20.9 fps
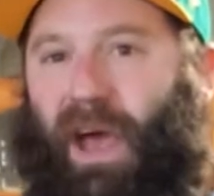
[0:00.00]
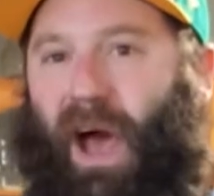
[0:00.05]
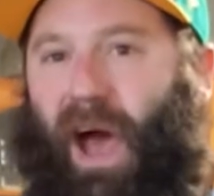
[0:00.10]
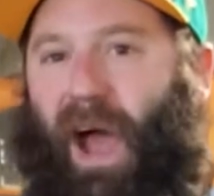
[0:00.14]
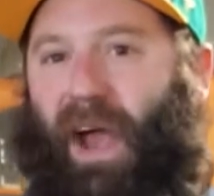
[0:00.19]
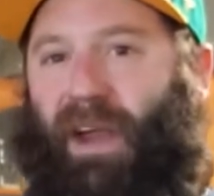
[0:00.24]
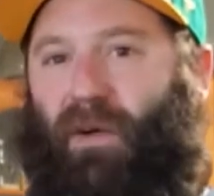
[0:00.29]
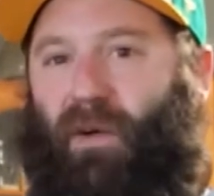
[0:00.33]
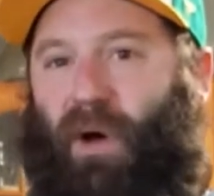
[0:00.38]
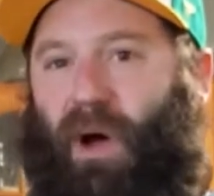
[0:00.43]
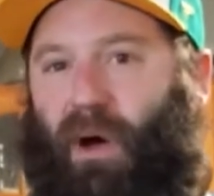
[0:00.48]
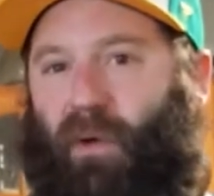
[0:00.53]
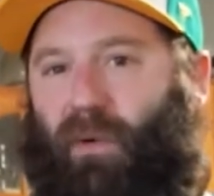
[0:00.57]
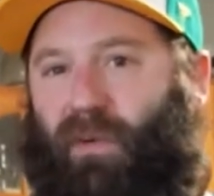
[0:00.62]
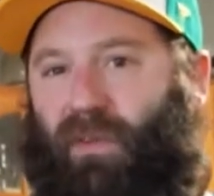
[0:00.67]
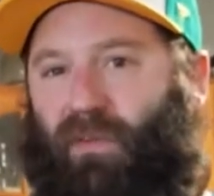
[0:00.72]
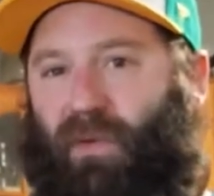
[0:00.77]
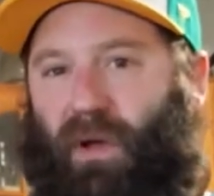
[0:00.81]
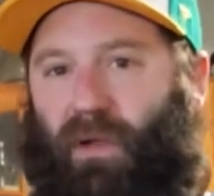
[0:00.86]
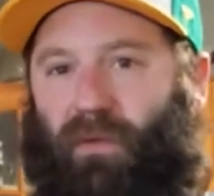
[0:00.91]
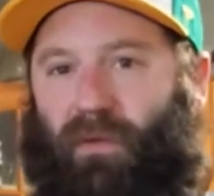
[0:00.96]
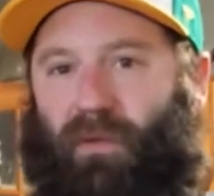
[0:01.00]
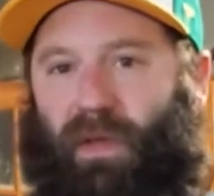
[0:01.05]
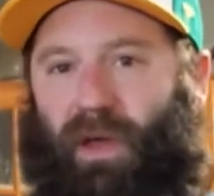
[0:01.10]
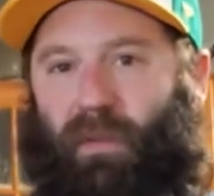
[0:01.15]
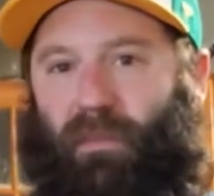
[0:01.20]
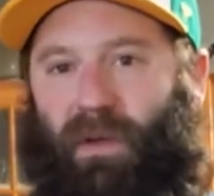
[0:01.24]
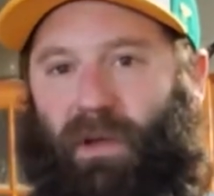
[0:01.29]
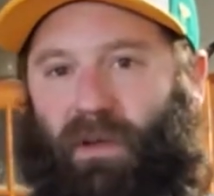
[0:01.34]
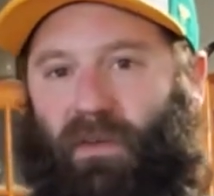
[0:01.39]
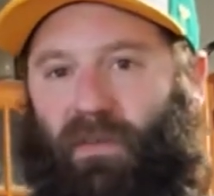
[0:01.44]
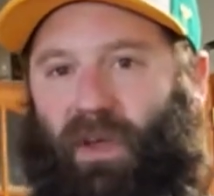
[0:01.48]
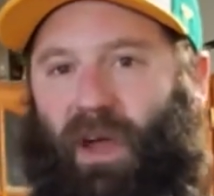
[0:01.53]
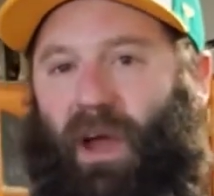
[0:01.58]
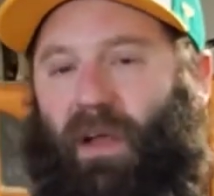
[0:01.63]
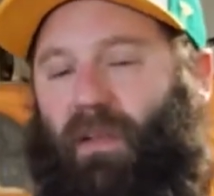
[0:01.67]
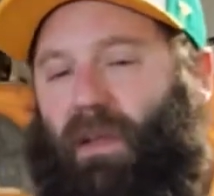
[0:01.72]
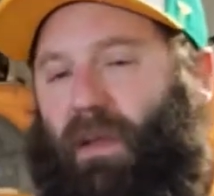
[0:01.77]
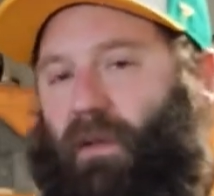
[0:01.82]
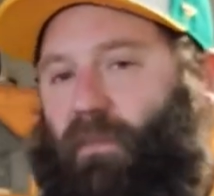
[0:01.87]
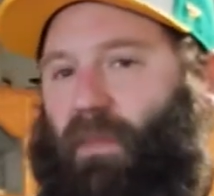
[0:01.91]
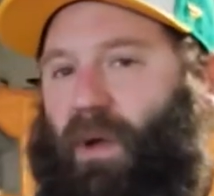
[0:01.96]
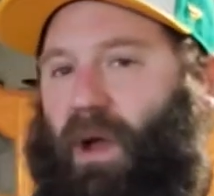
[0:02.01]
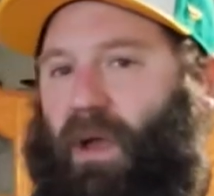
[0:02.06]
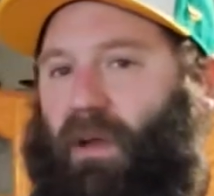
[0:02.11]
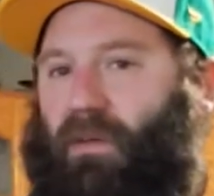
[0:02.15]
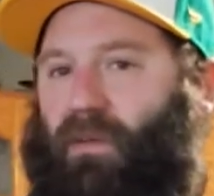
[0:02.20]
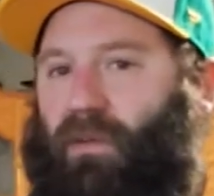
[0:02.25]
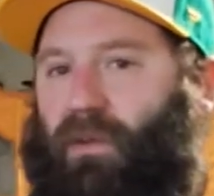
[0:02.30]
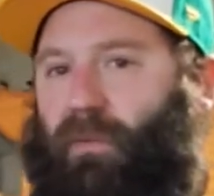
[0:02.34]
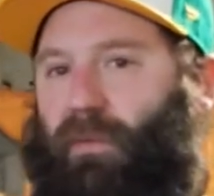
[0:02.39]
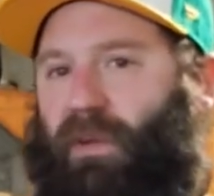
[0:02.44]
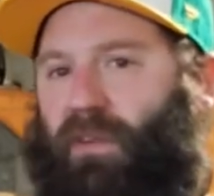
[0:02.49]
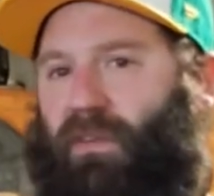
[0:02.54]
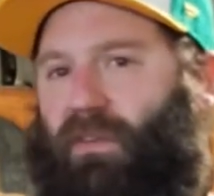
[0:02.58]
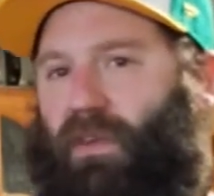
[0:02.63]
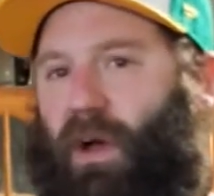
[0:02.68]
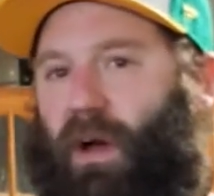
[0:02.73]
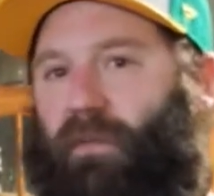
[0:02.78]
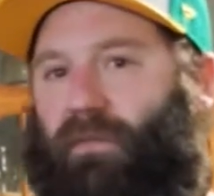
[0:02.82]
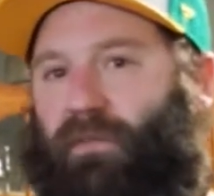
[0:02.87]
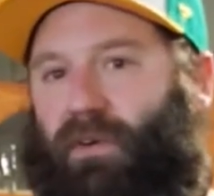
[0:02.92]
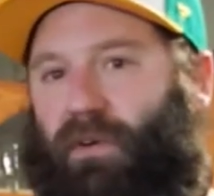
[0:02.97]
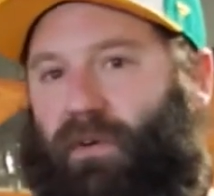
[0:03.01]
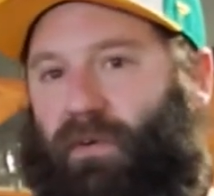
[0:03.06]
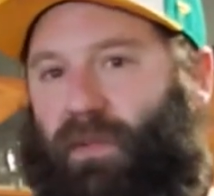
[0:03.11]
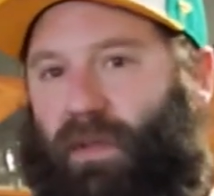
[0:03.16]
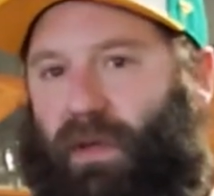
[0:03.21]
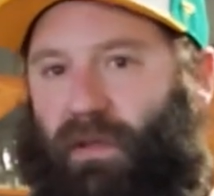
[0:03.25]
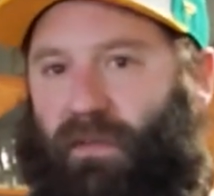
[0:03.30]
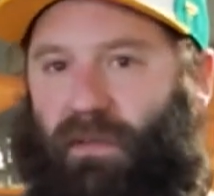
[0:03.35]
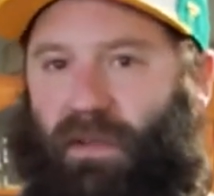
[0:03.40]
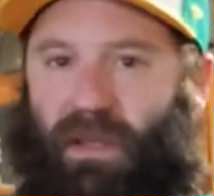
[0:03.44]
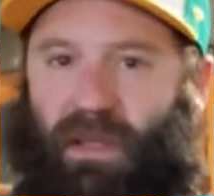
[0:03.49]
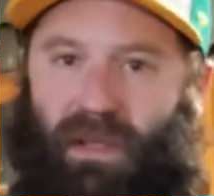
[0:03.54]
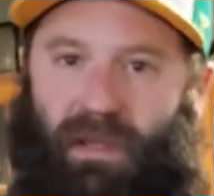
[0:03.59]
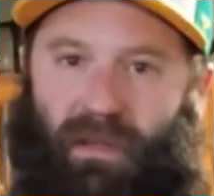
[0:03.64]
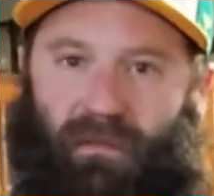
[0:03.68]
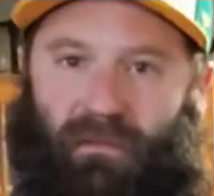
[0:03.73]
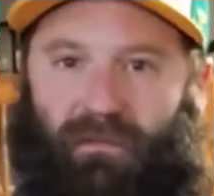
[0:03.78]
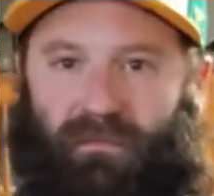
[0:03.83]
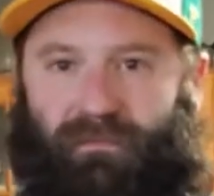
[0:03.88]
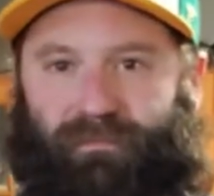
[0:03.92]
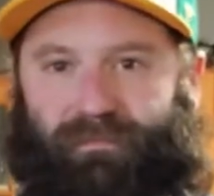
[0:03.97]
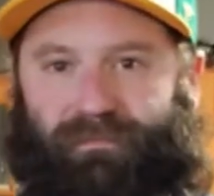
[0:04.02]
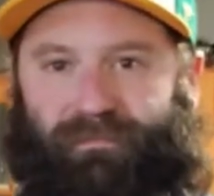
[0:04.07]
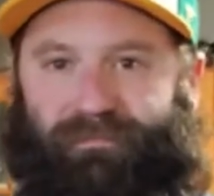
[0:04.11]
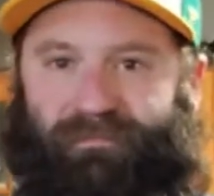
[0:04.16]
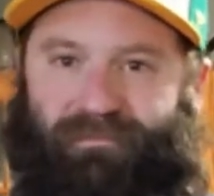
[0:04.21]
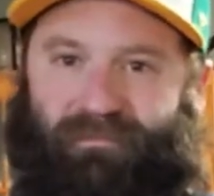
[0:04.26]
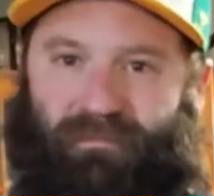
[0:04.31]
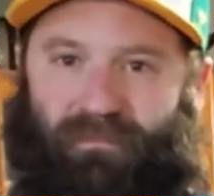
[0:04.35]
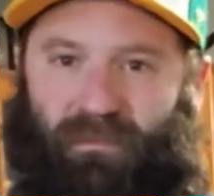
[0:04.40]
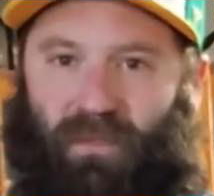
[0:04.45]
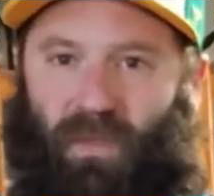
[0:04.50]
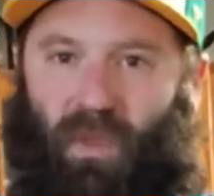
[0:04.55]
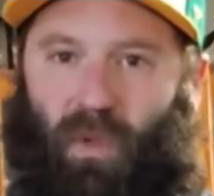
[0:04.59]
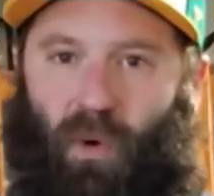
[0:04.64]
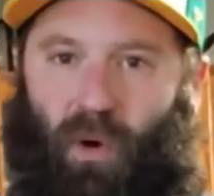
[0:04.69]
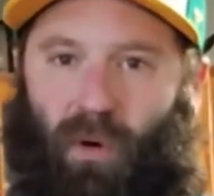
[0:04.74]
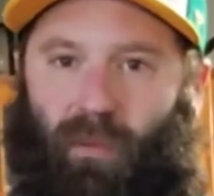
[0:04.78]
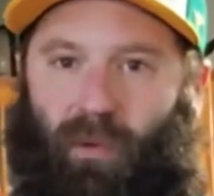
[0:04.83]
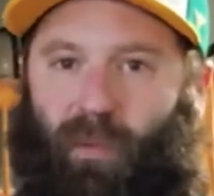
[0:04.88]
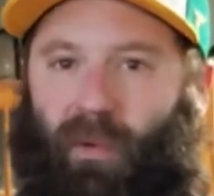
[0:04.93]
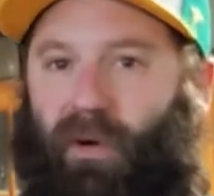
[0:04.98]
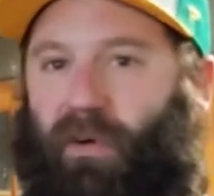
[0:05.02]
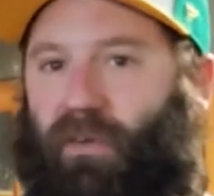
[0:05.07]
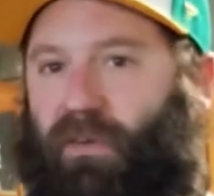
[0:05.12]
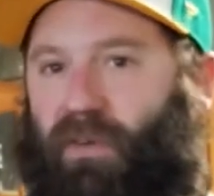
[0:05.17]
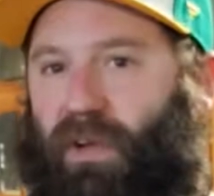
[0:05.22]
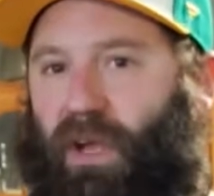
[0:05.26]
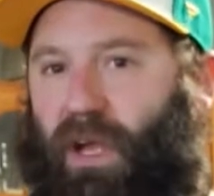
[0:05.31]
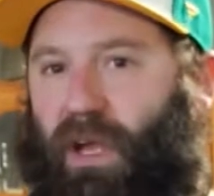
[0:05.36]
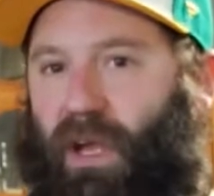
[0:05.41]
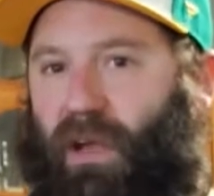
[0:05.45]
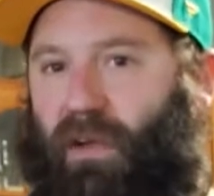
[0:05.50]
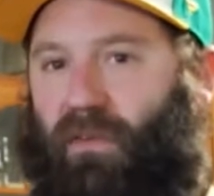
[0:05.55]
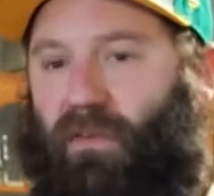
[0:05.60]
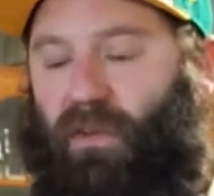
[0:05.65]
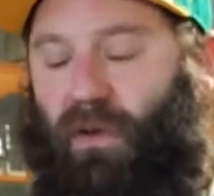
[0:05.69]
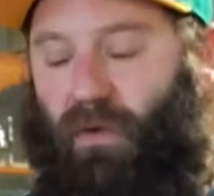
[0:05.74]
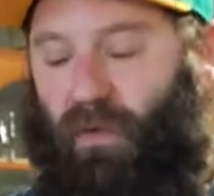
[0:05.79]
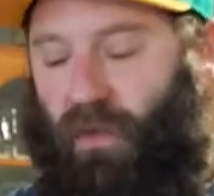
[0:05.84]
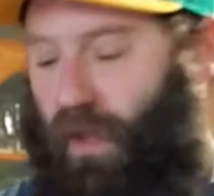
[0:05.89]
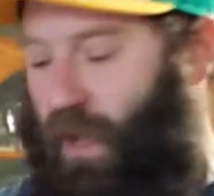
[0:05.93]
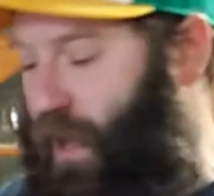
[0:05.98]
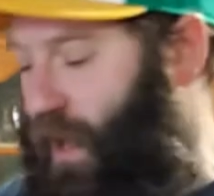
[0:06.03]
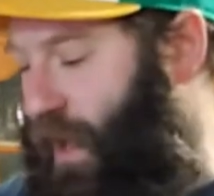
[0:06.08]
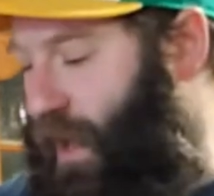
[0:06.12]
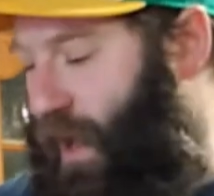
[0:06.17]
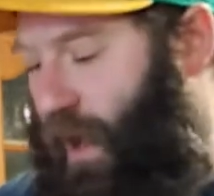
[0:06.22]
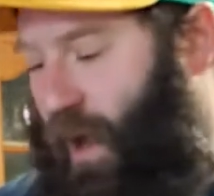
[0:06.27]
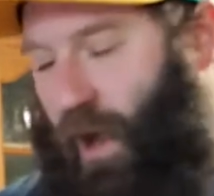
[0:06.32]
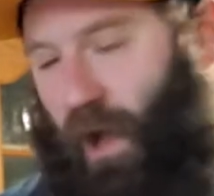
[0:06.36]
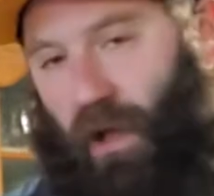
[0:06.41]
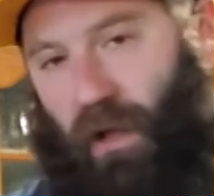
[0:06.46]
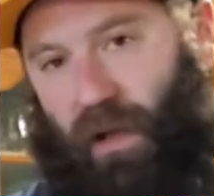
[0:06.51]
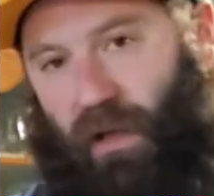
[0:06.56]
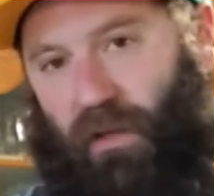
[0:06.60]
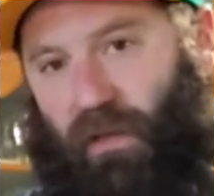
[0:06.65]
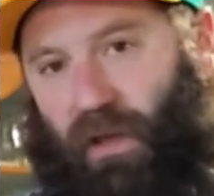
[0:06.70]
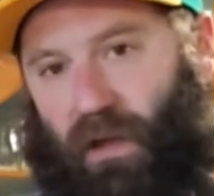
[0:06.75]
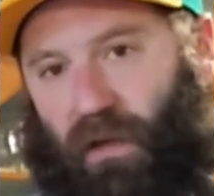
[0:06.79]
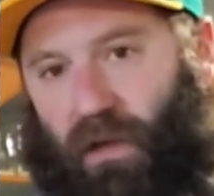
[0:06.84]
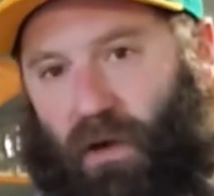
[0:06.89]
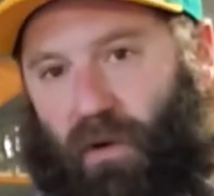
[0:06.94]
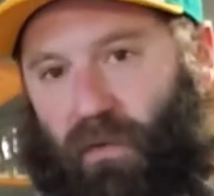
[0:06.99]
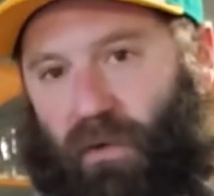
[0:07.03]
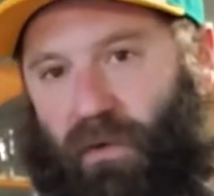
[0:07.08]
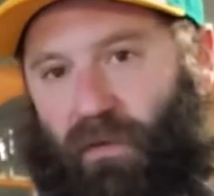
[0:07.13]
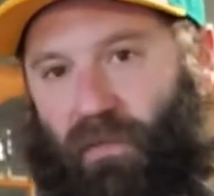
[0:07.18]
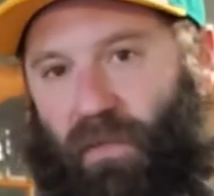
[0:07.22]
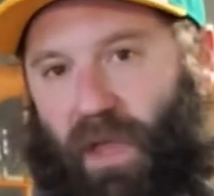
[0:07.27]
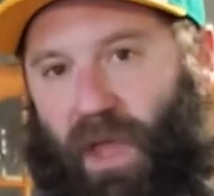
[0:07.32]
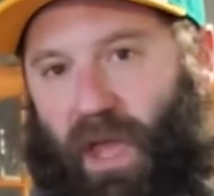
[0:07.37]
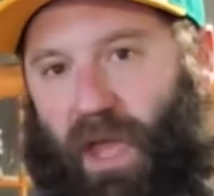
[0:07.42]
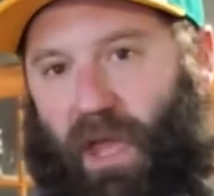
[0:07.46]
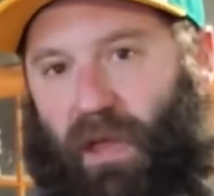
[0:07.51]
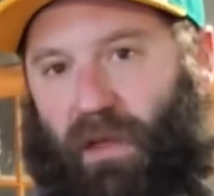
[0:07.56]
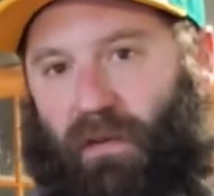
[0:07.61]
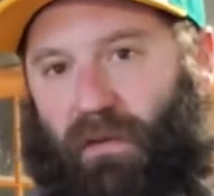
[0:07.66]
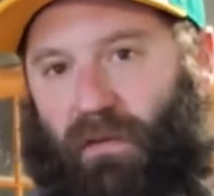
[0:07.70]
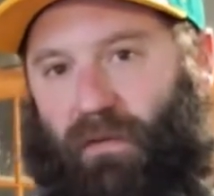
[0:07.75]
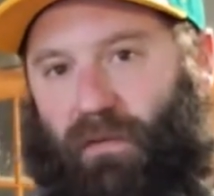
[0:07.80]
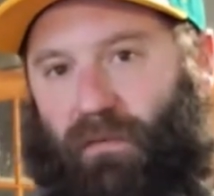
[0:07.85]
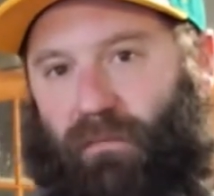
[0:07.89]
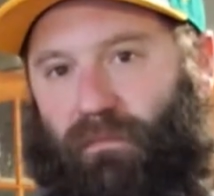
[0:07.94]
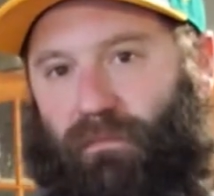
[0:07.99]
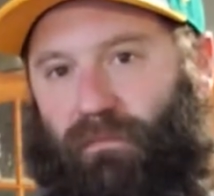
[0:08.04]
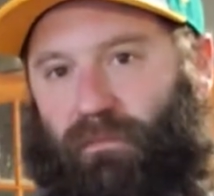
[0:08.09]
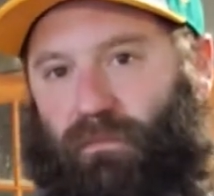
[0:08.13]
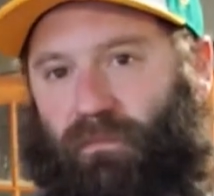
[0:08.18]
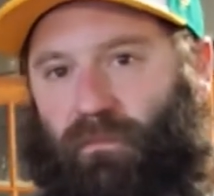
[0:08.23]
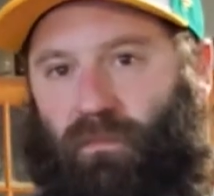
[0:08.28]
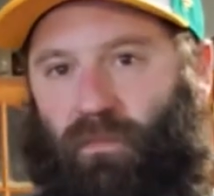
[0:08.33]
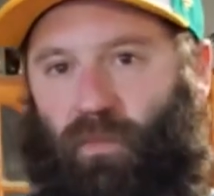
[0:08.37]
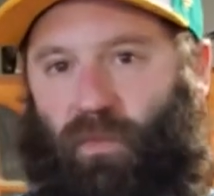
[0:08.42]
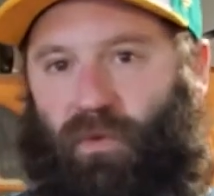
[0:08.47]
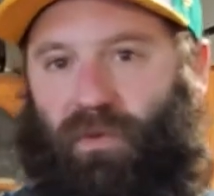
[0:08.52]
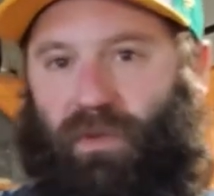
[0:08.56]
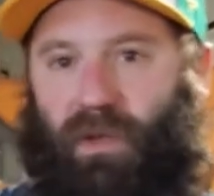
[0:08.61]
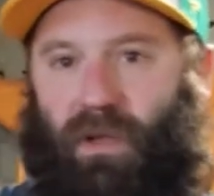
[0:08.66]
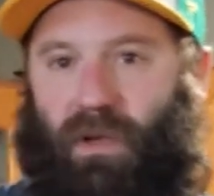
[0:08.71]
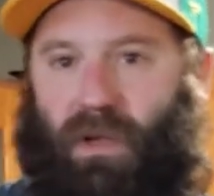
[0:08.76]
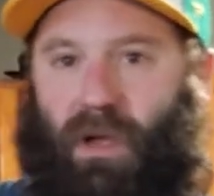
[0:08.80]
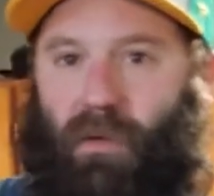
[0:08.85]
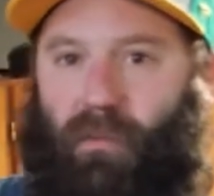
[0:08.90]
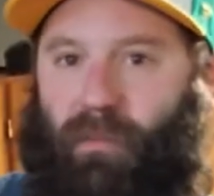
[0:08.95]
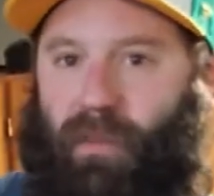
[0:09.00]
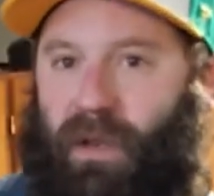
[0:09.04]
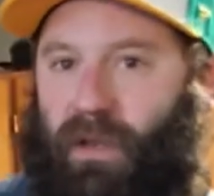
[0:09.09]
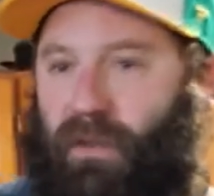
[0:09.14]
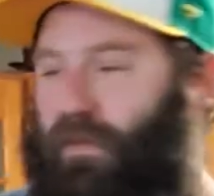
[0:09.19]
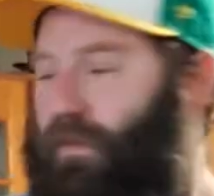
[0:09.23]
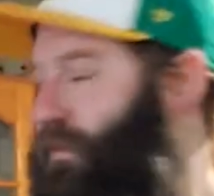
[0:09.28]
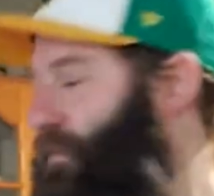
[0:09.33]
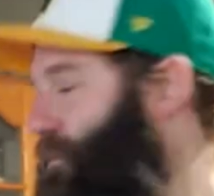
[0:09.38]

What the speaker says: I don't always follow that because I like mine a little bit softer than the normal person, I guess. So I'll get that going and we'll see you in a couple minutes.